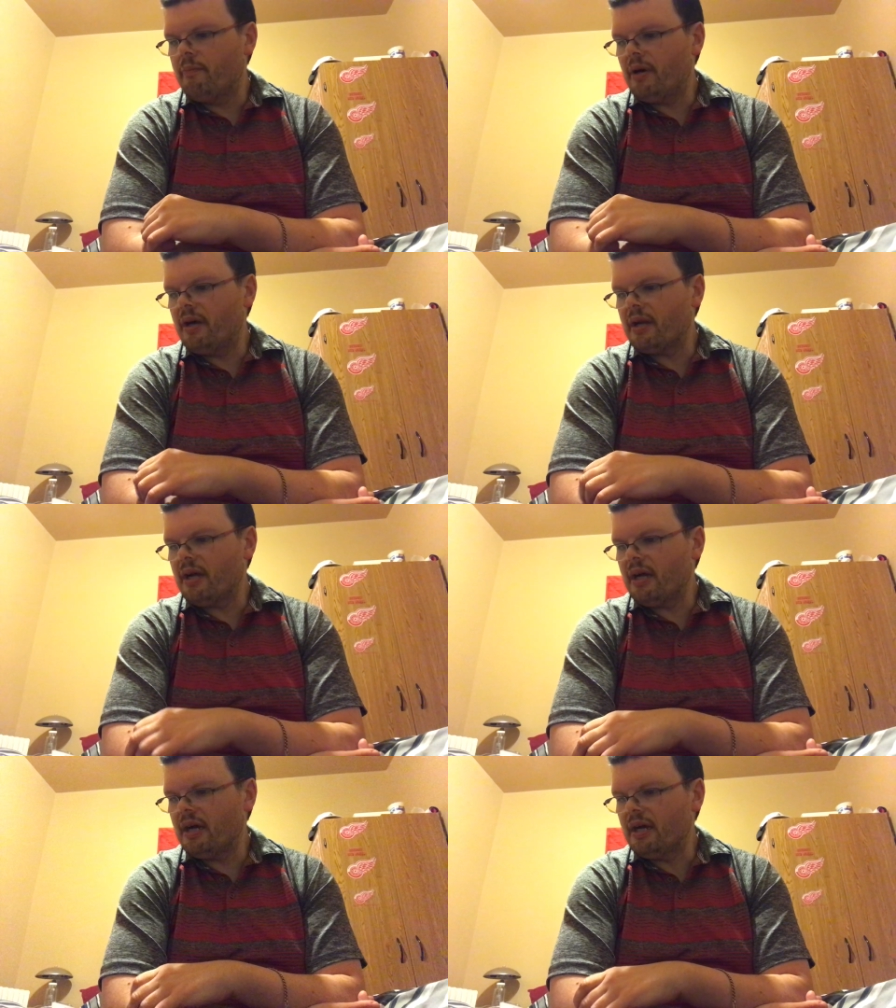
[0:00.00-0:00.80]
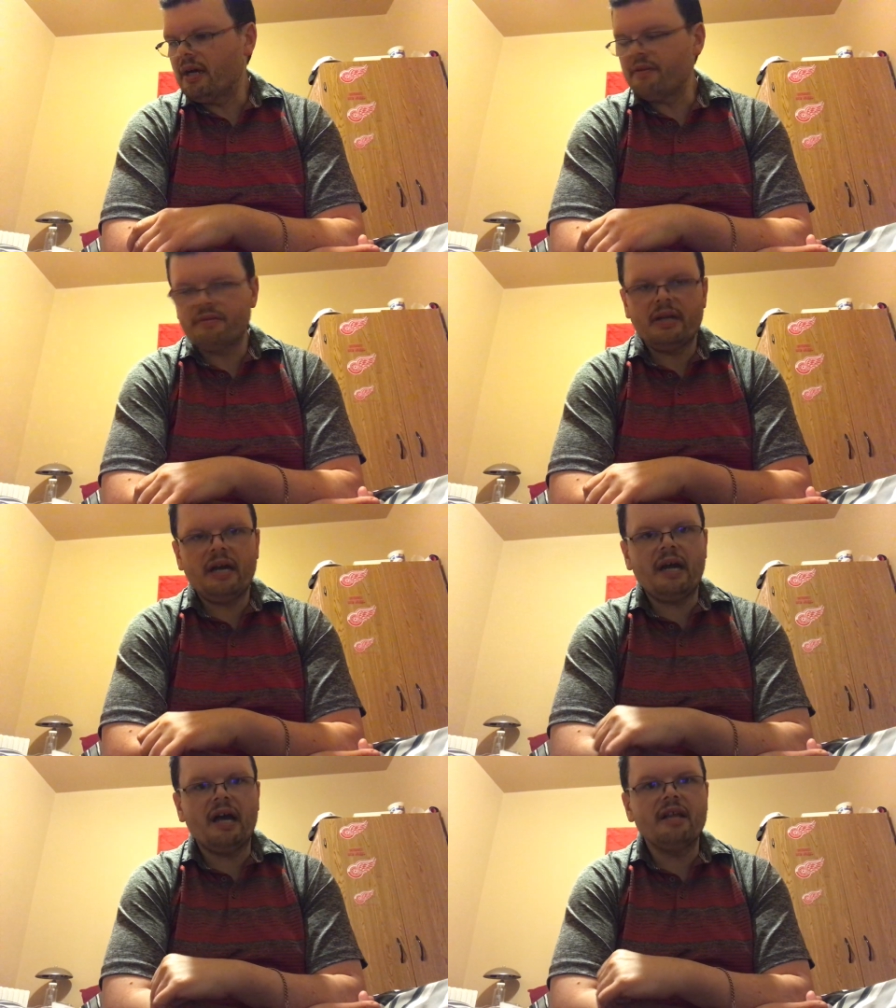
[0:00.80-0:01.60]
but uh, other than
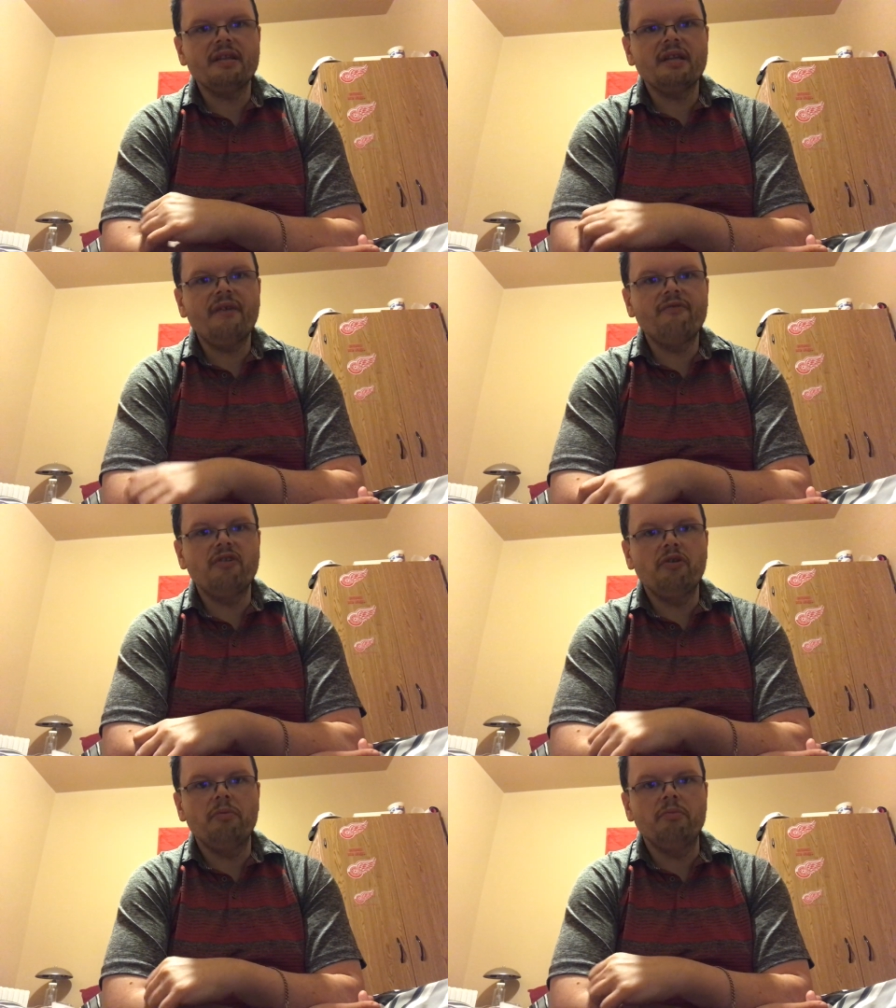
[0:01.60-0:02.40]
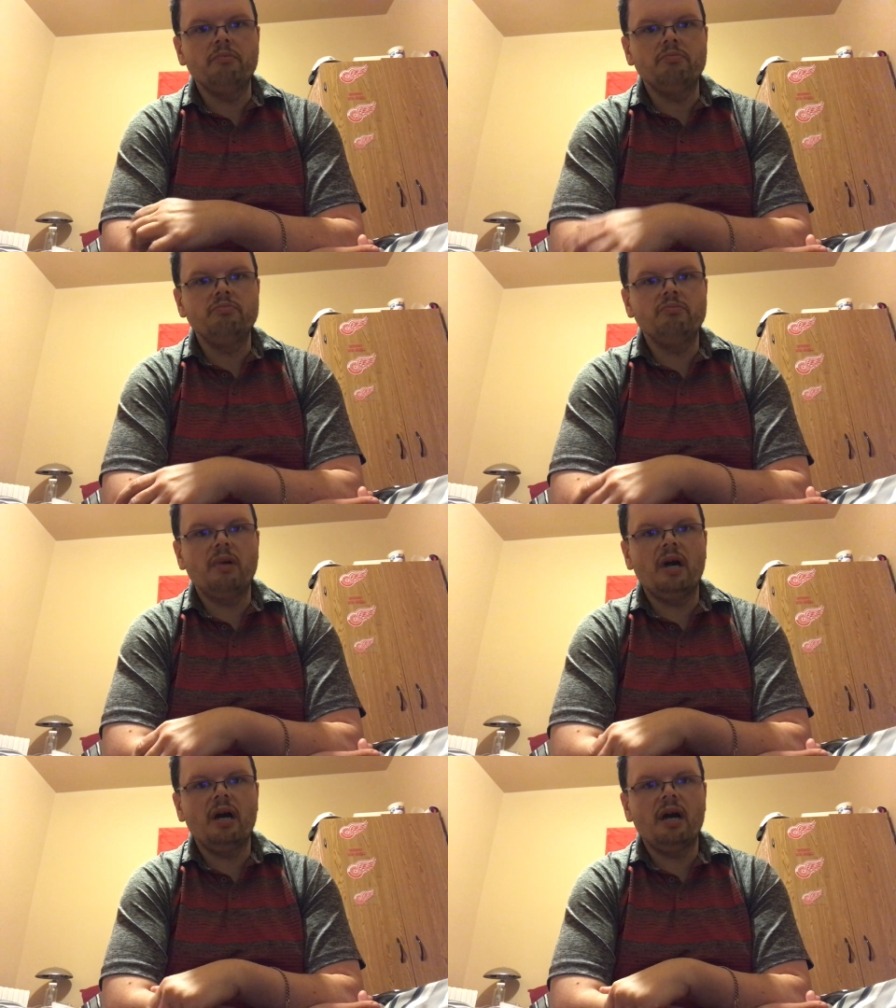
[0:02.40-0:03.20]
that, I love Doom.
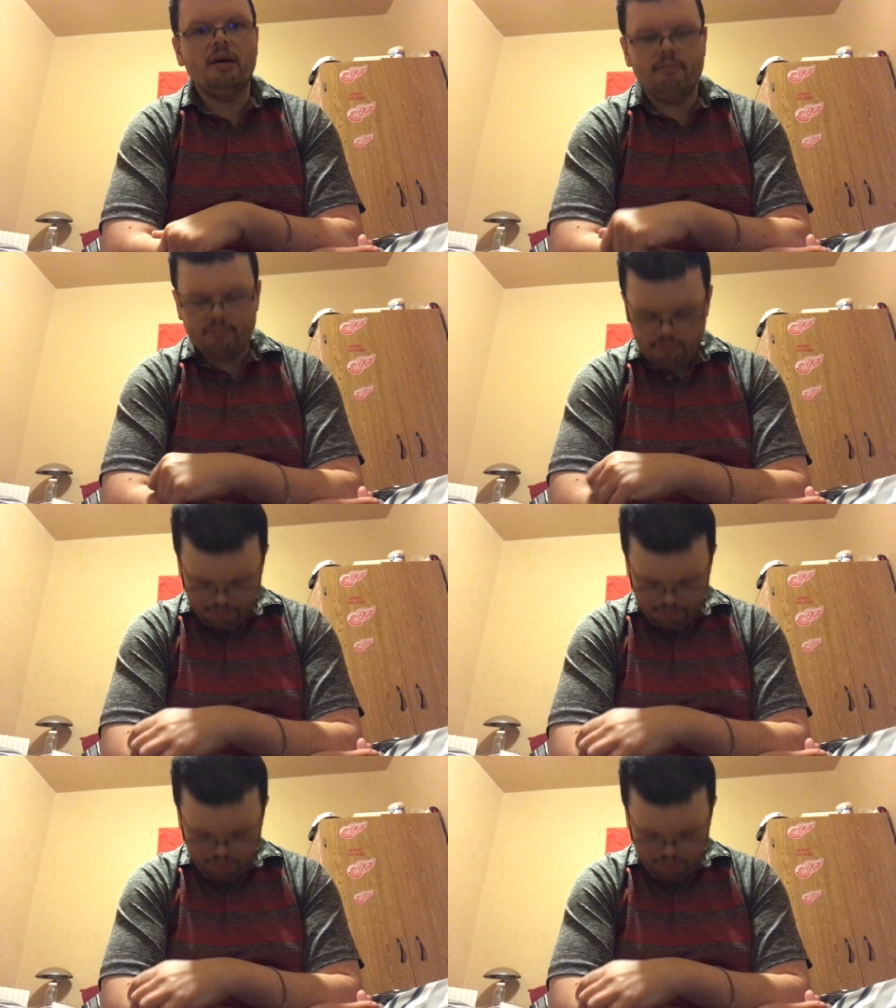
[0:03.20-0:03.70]
Um,